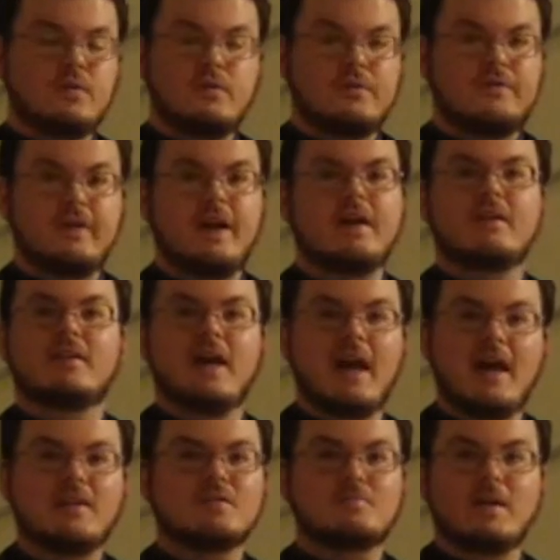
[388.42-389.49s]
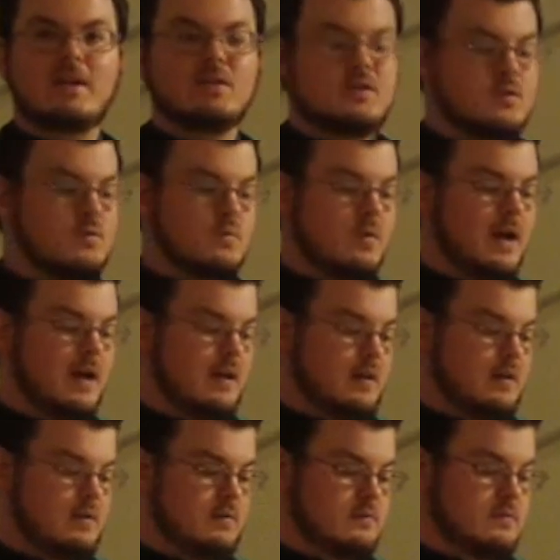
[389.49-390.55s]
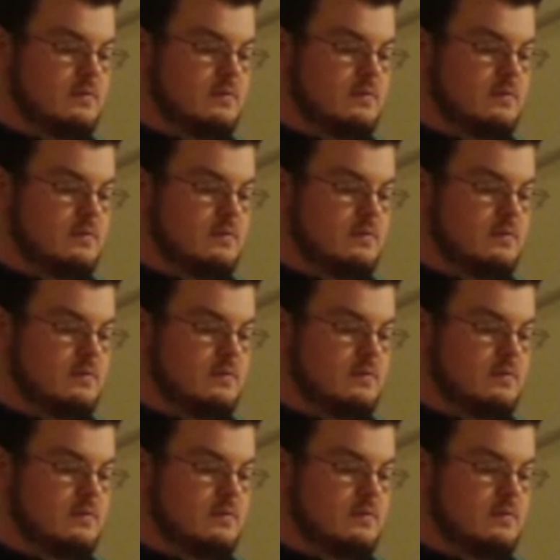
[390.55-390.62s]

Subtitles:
your faith has made you well.